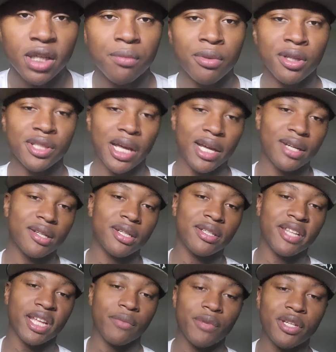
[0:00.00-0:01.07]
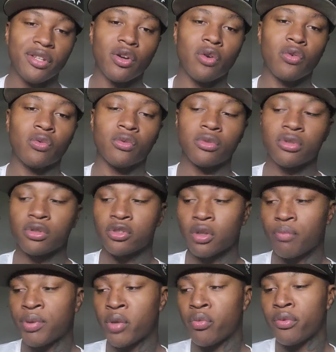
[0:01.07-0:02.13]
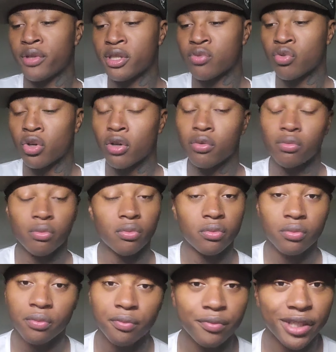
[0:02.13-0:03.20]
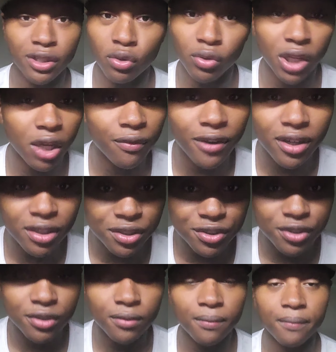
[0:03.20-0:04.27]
Because at the end of the day, we know some people in this world, they don't love us.